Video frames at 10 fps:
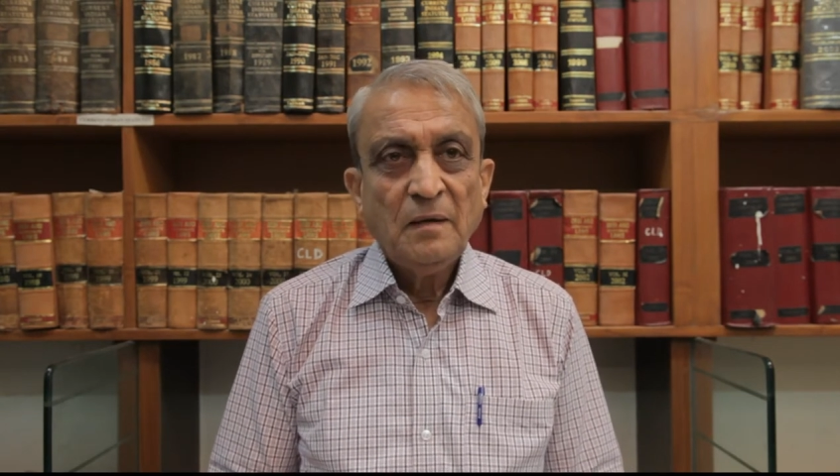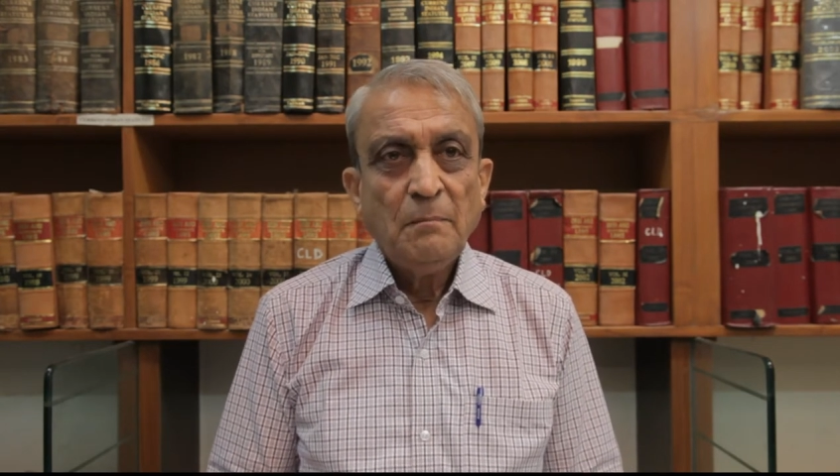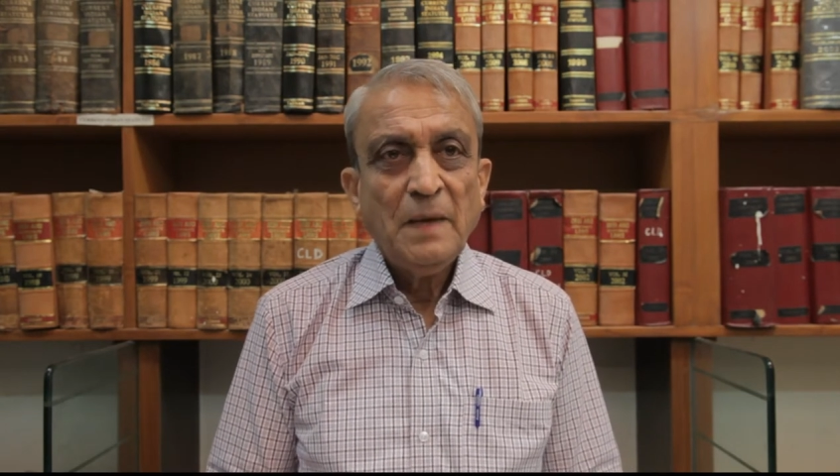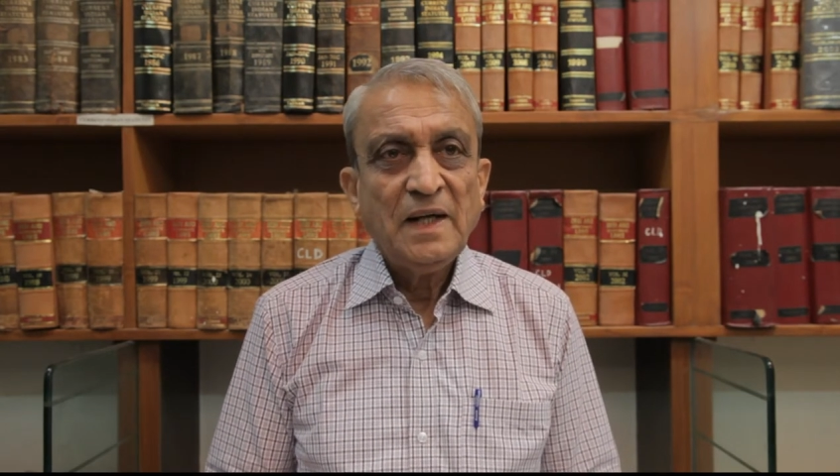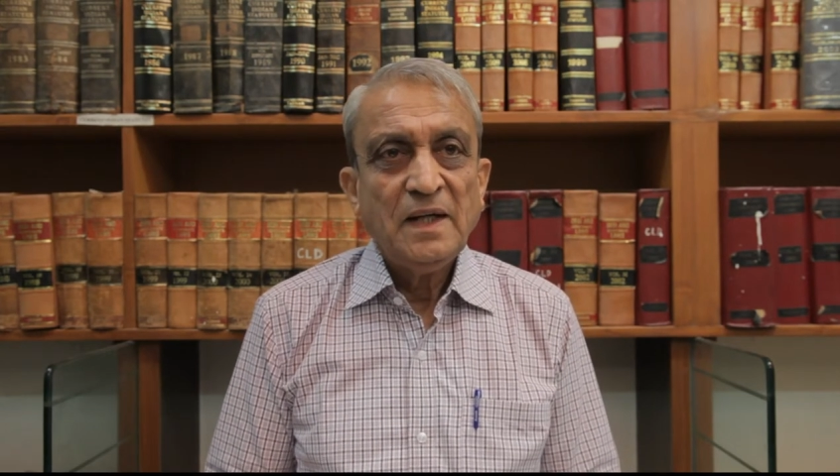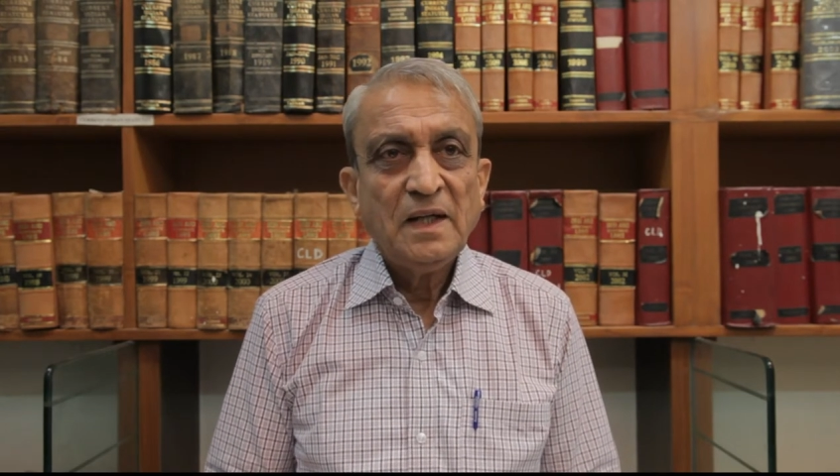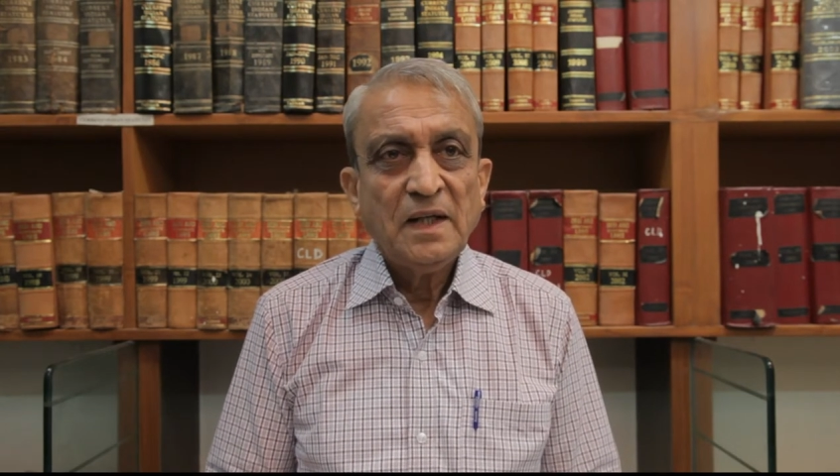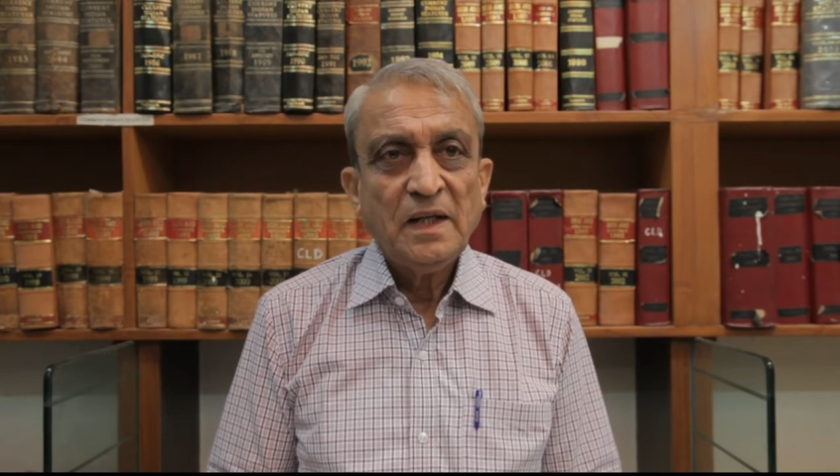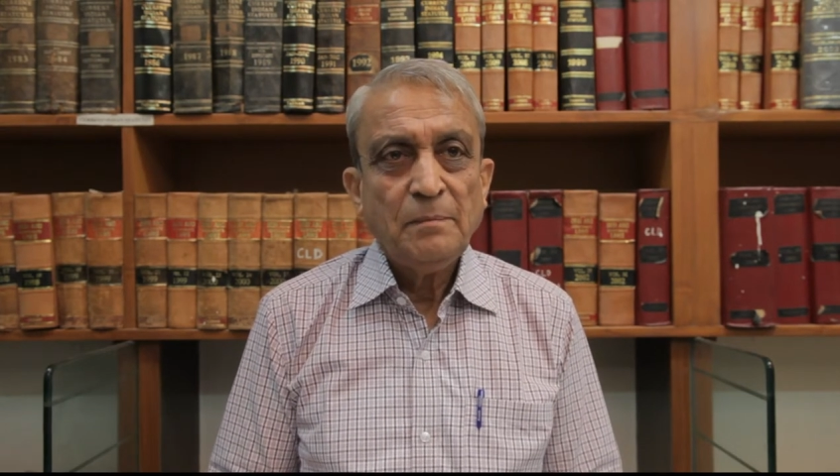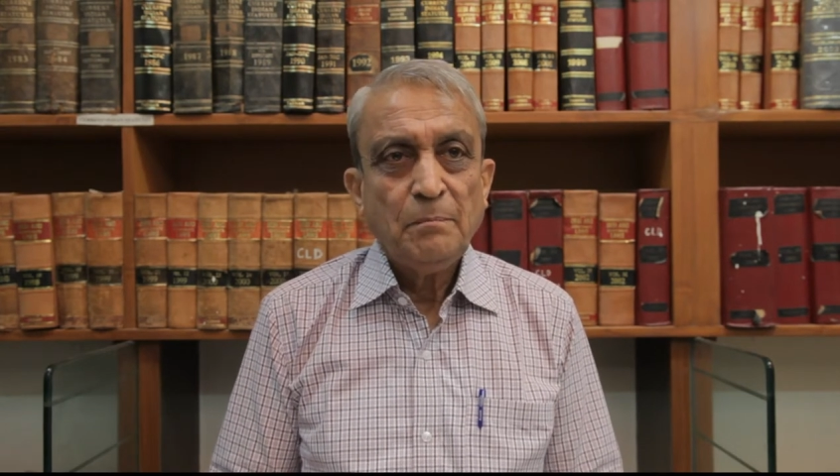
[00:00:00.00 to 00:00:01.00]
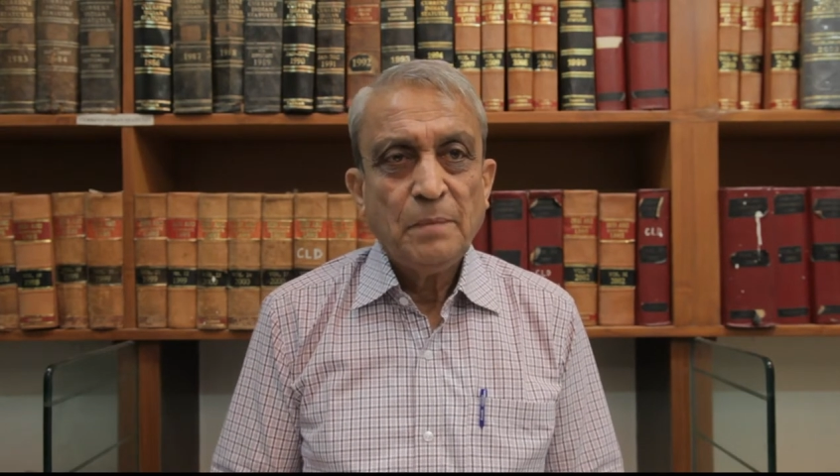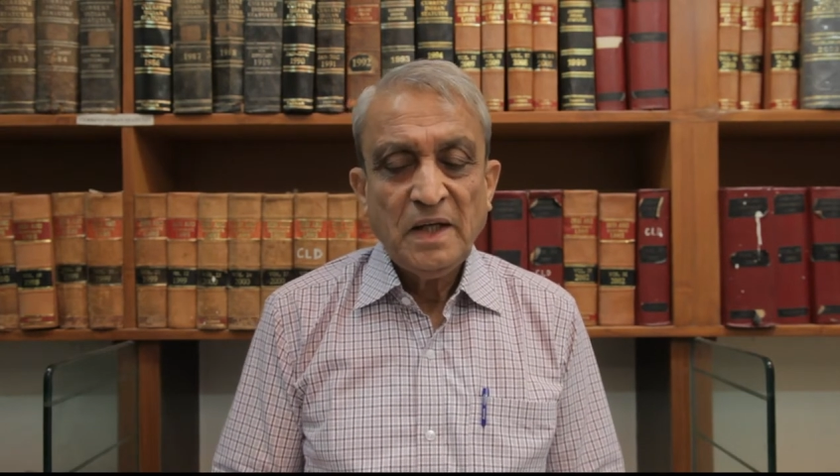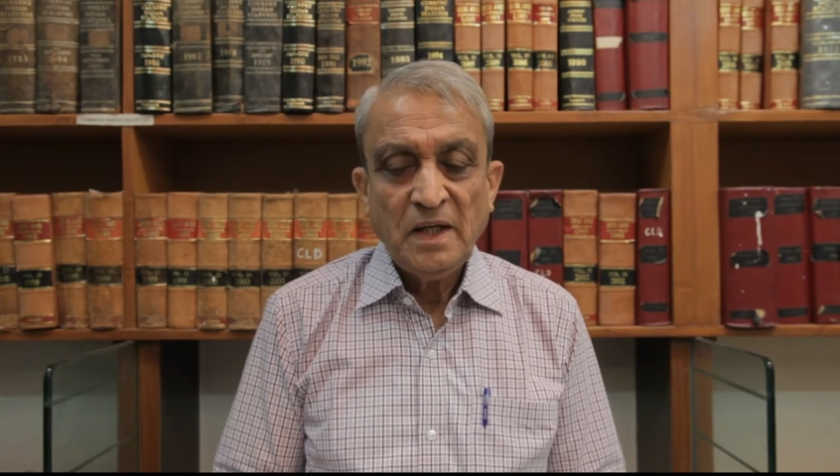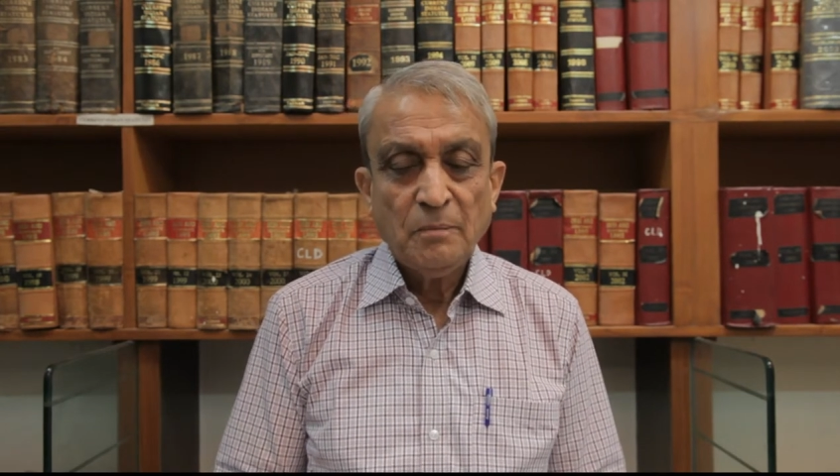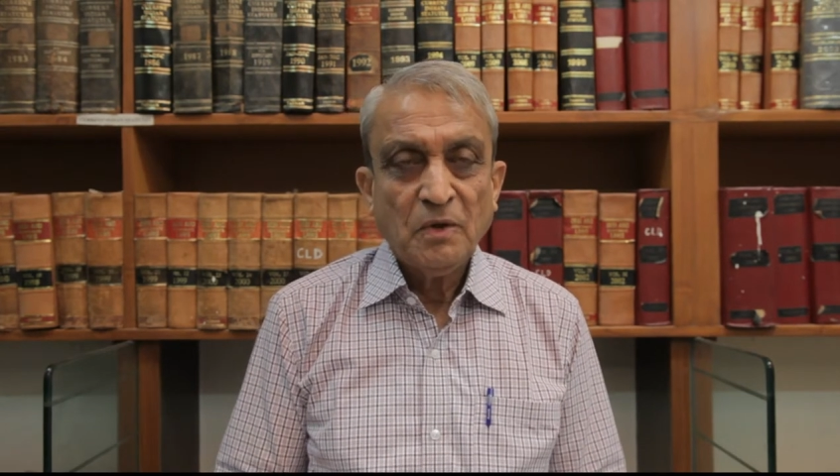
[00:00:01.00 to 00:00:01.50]
mandatory
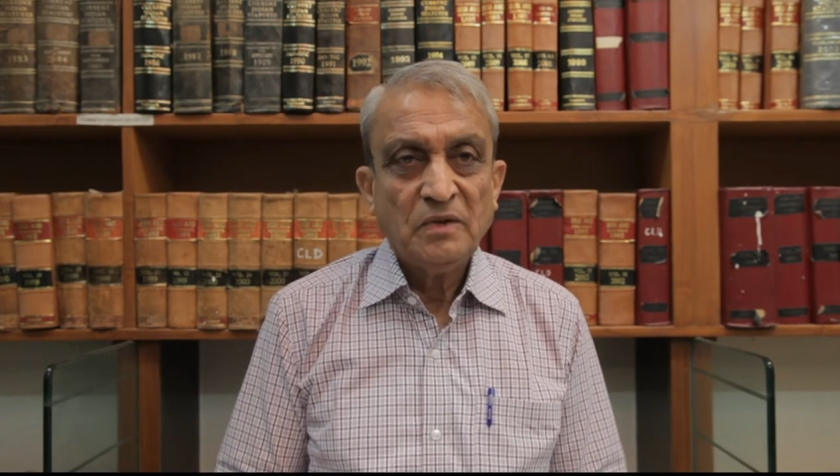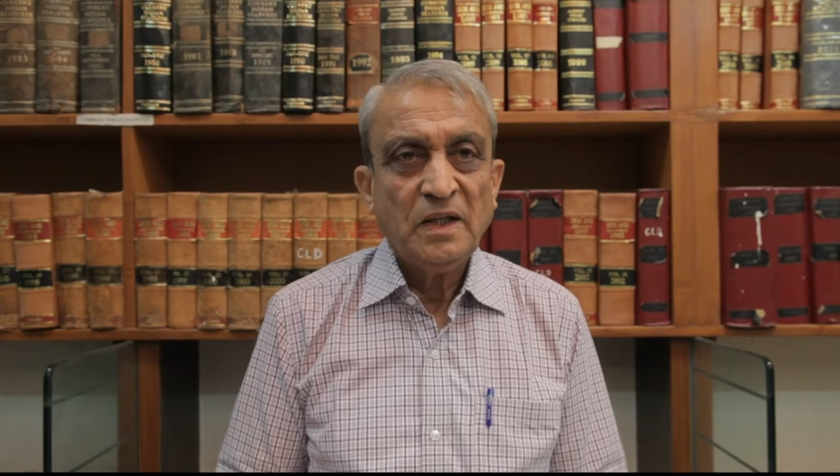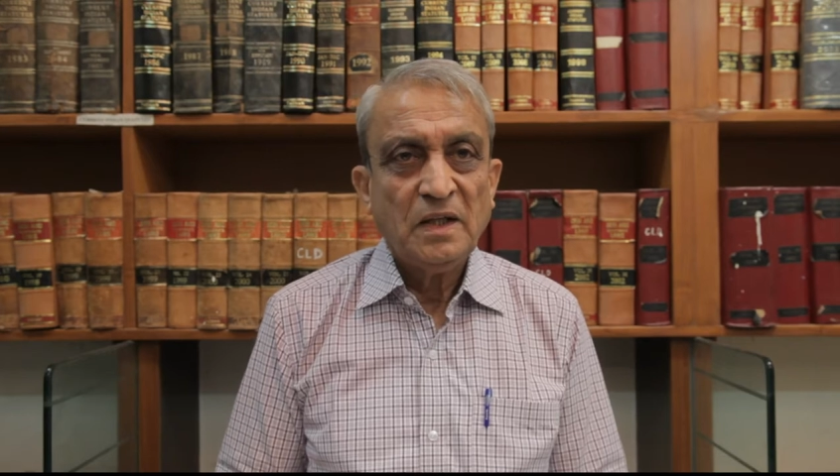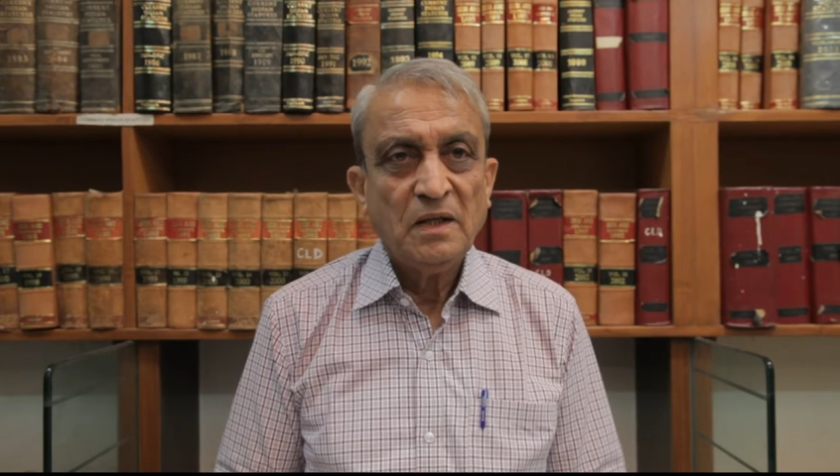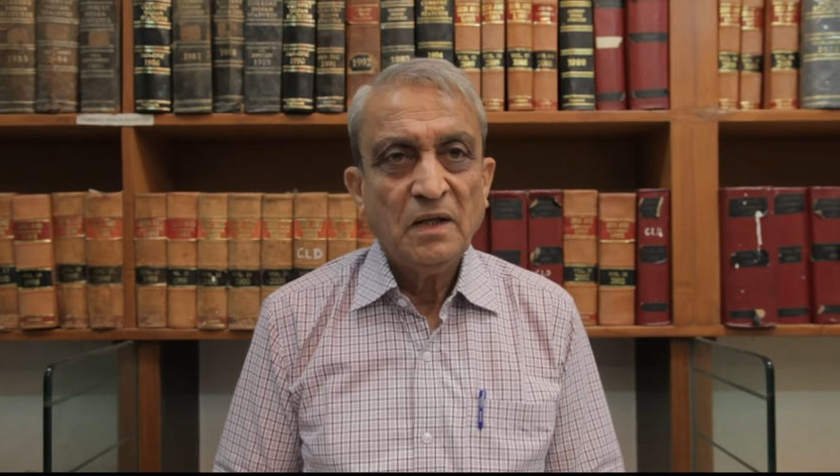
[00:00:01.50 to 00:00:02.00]
pre-deposit